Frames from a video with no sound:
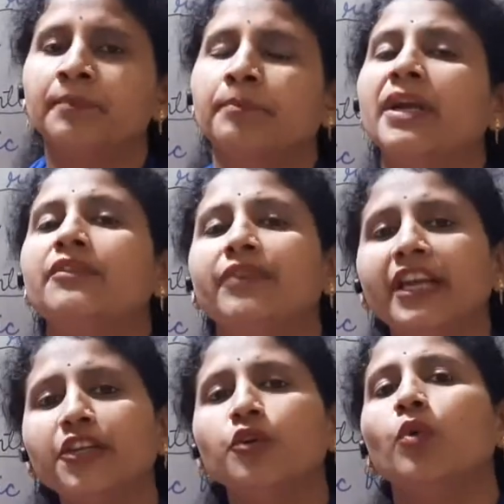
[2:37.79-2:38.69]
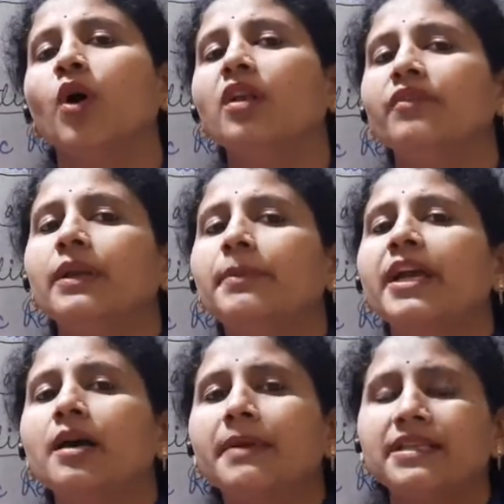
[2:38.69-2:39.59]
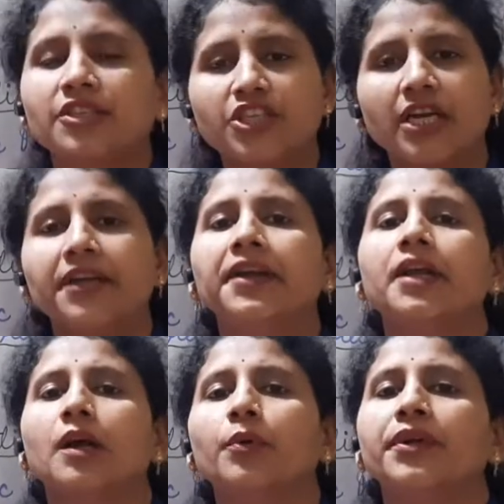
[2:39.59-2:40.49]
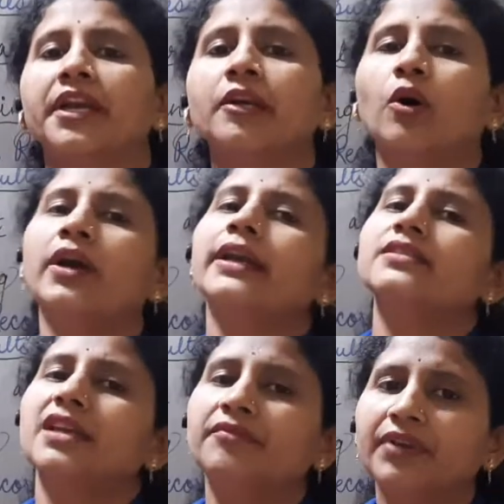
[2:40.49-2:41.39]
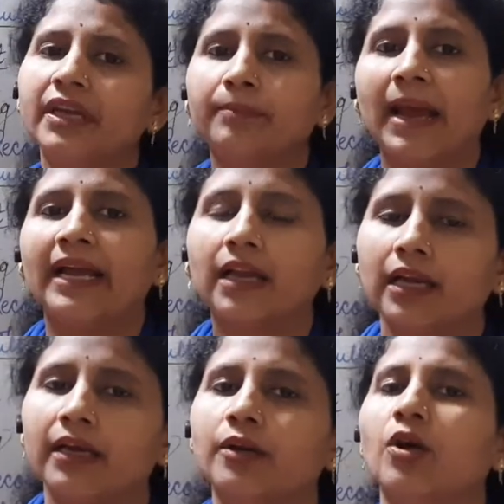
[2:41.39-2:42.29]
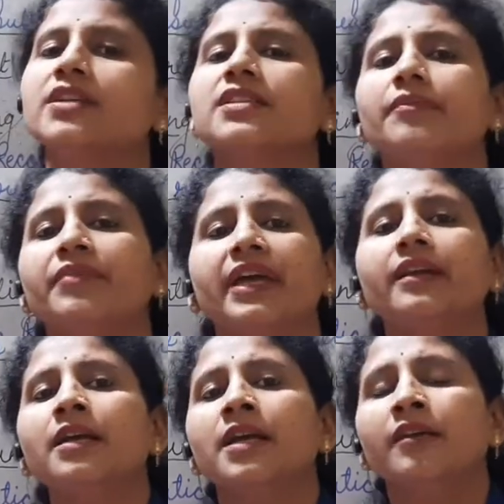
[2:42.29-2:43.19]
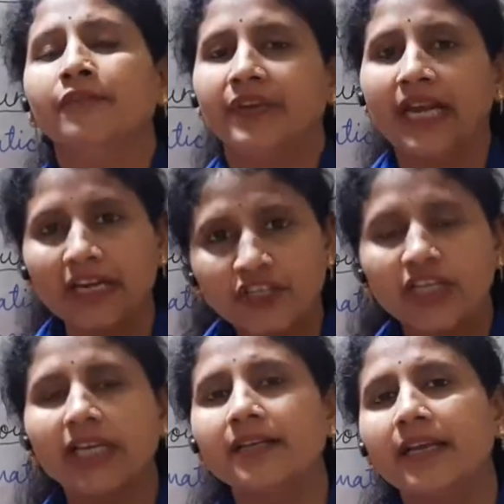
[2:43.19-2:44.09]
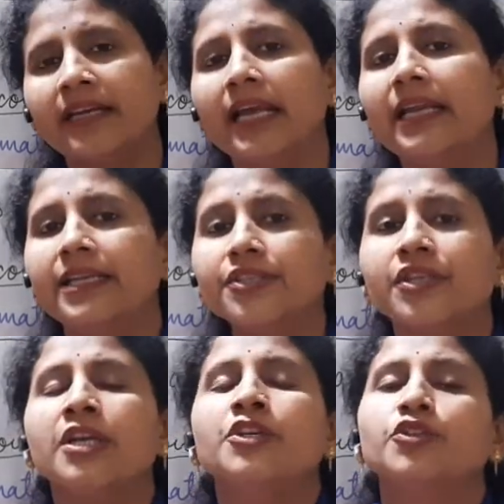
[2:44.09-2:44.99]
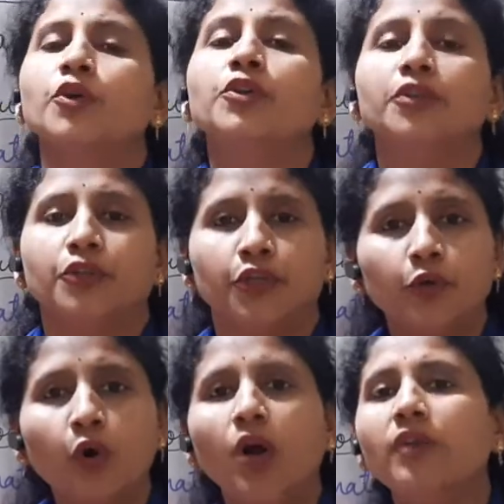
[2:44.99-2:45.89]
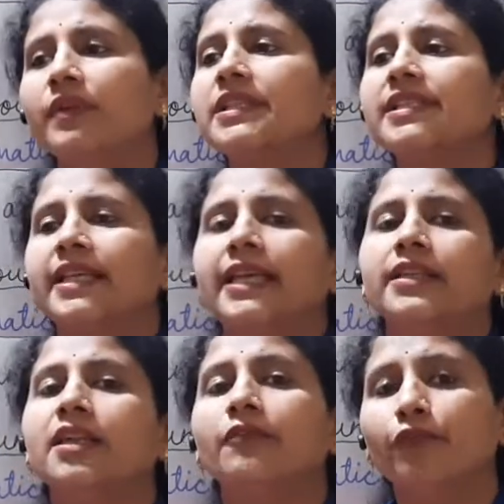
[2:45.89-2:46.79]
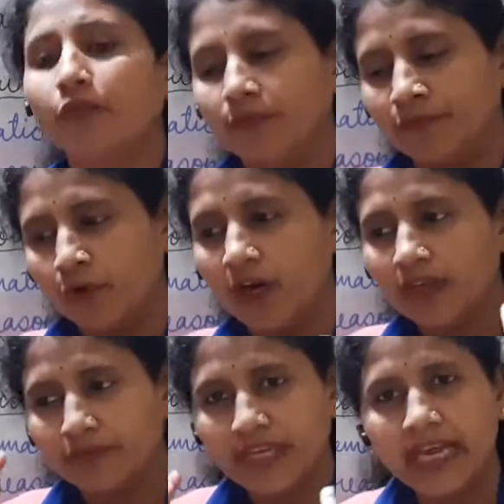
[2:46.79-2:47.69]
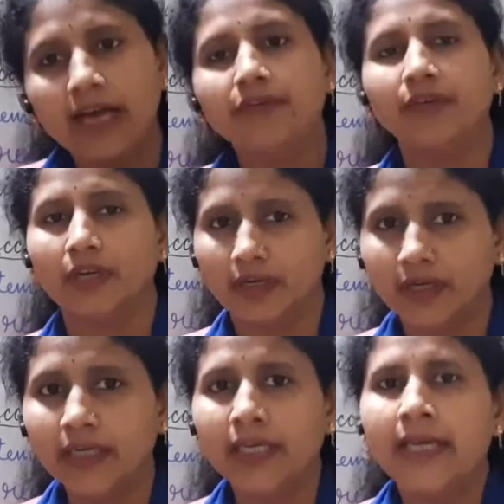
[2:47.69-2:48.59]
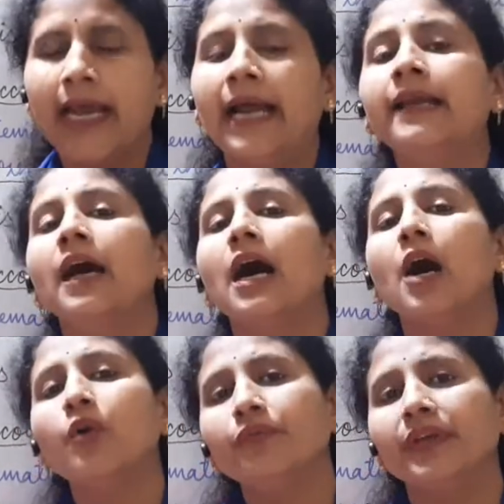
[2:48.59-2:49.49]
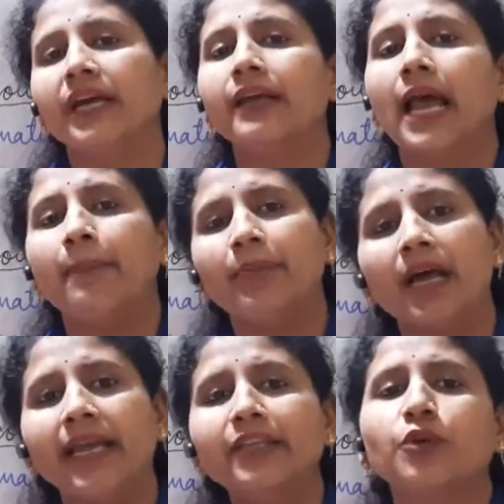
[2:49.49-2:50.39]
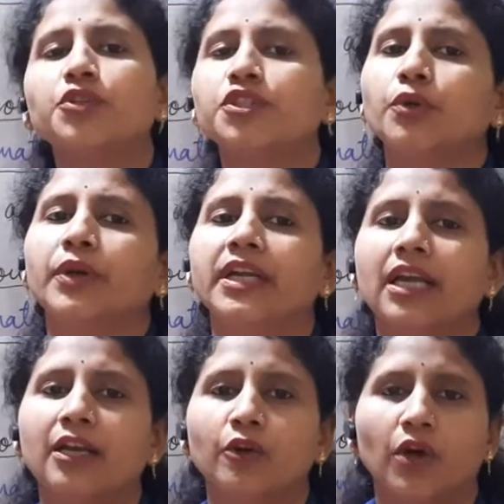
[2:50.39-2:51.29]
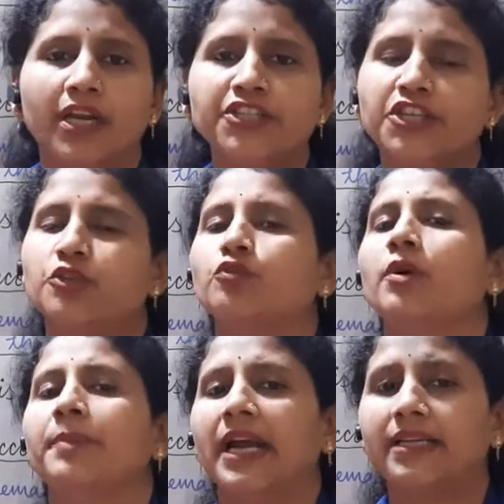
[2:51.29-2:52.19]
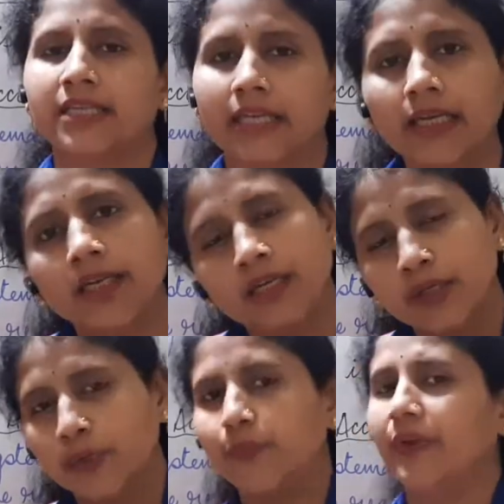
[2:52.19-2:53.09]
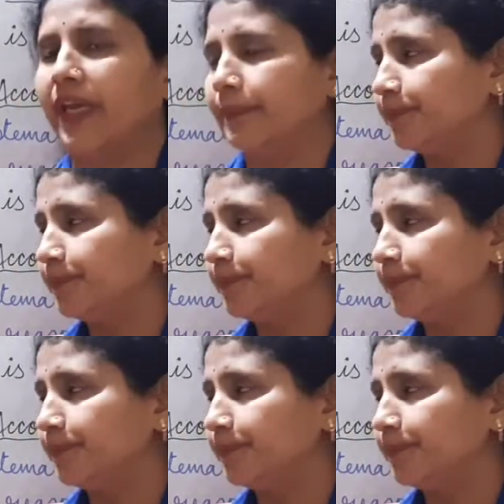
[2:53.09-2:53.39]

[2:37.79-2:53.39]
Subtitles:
But when you all will become as a chartered accountant or somewhere bank clerk or somewhere financial analyst, so you all will see what we have learned and how we are applying those theoretical knowledge into a practical way.